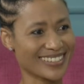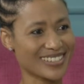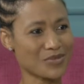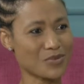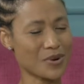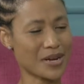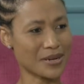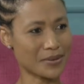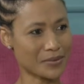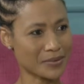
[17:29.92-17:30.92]

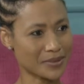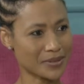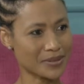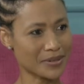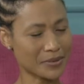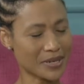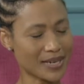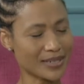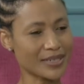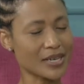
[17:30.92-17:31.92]
Wow.
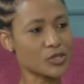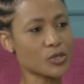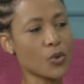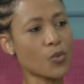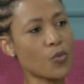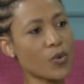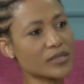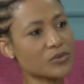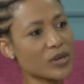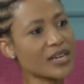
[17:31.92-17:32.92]
Okay, so
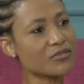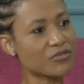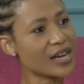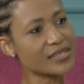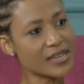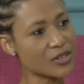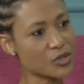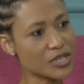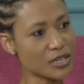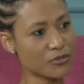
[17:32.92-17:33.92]
what advice can you
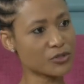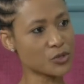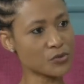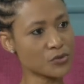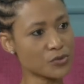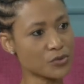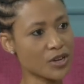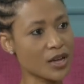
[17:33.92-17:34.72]
give to